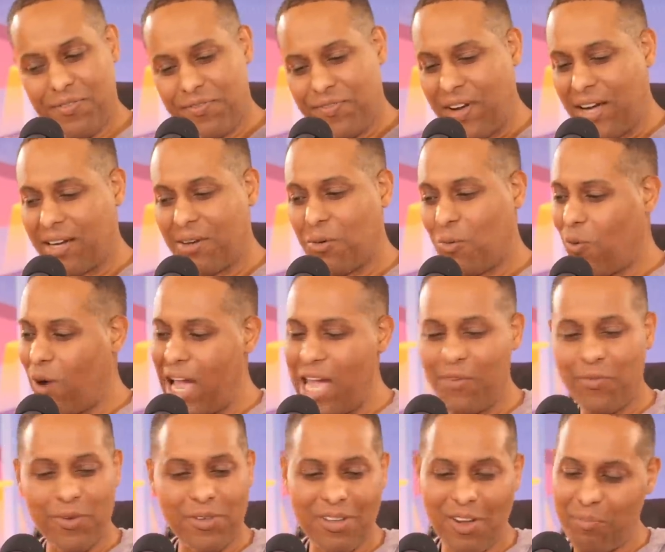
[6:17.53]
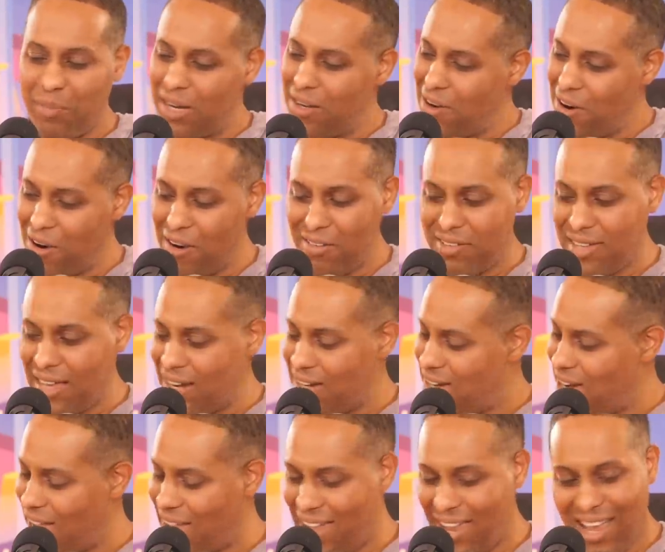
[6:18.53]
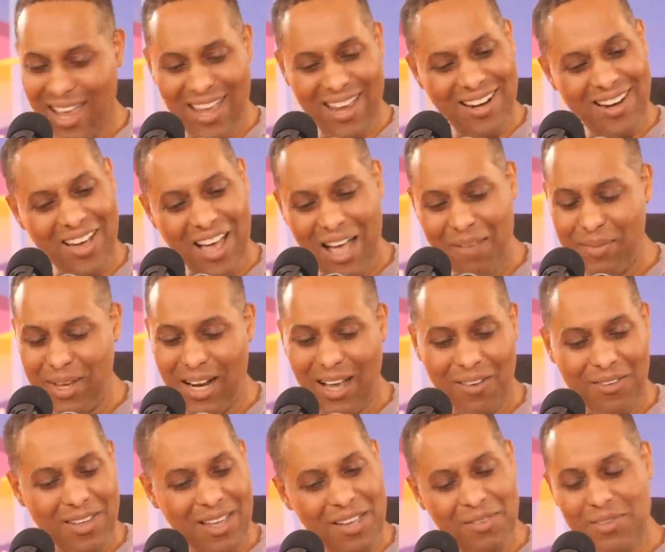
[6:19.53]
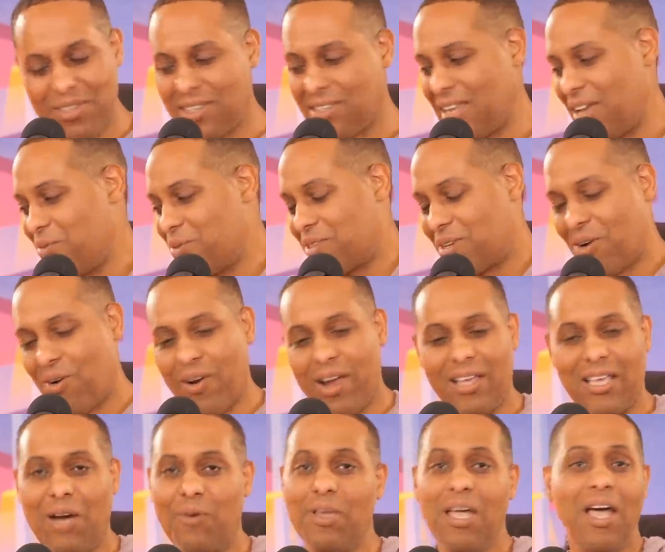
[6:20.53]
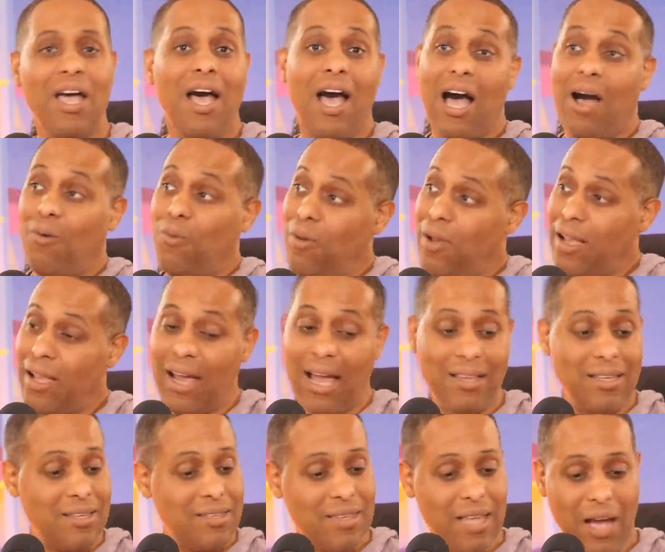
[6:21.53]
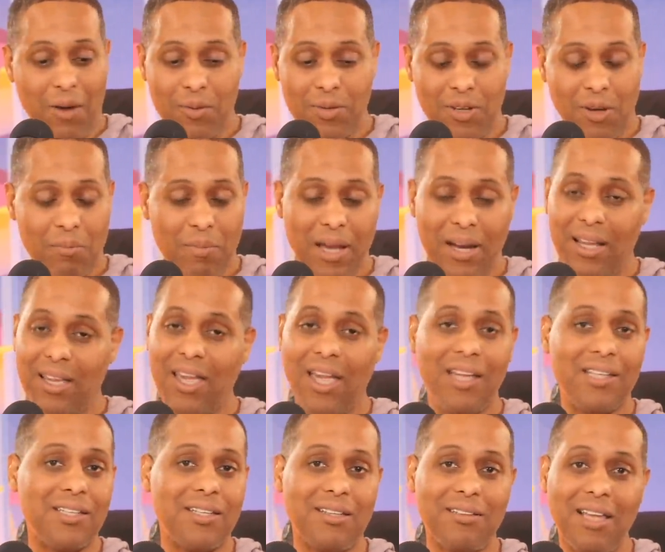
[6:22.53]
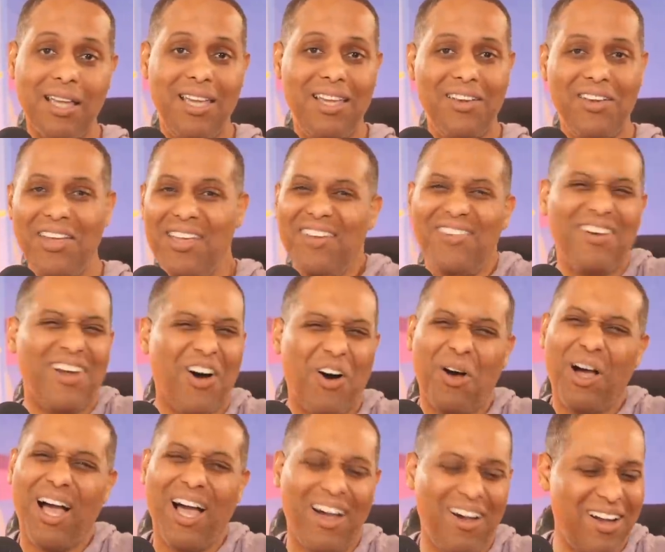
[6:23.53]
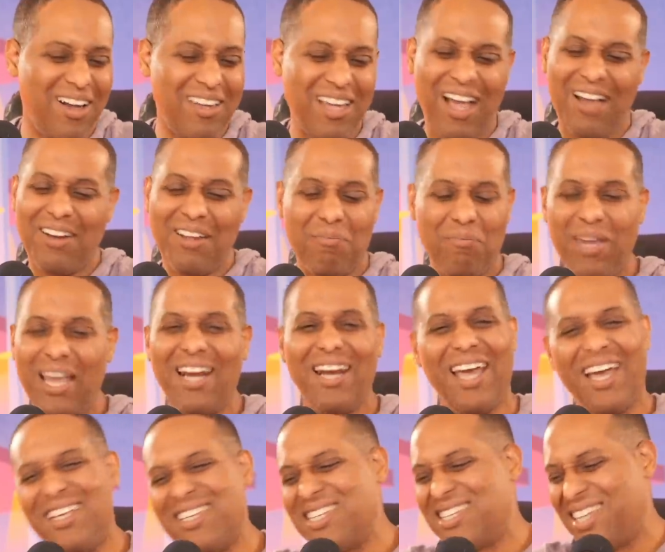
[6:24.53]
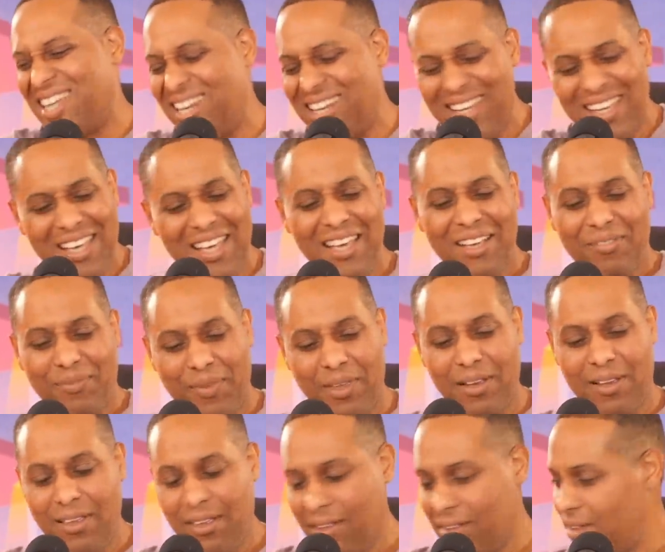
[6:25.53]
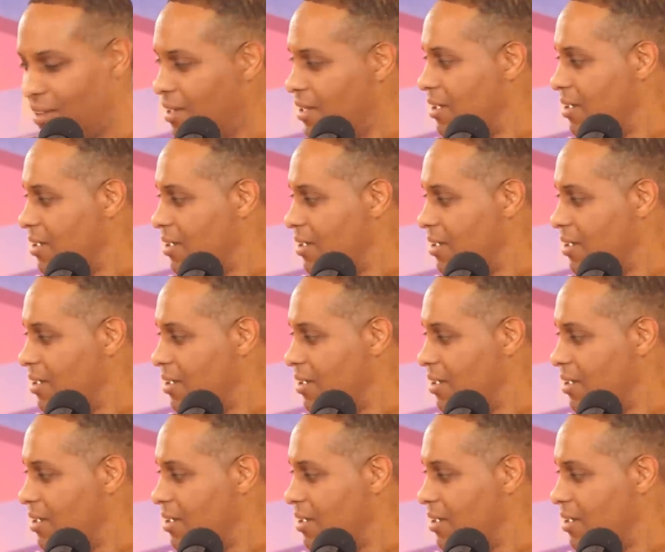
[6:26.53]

fucking wife was on my nerves that day. You know, I mean, it was crazy. I was on medication. You know, y'all didn't mean that shit. Well, what you doing